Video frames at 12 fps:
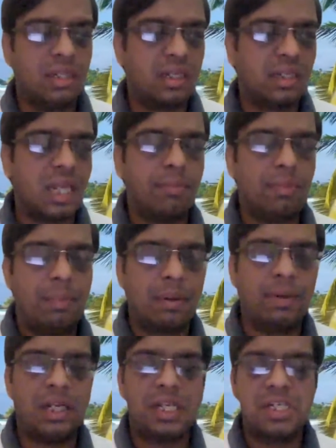There can be
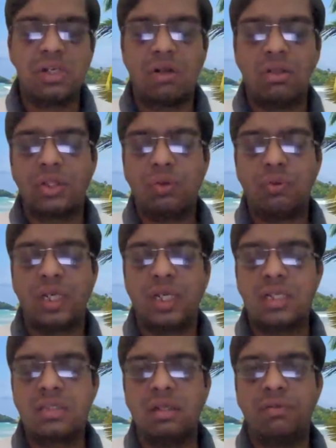pigmentation on the cutaneous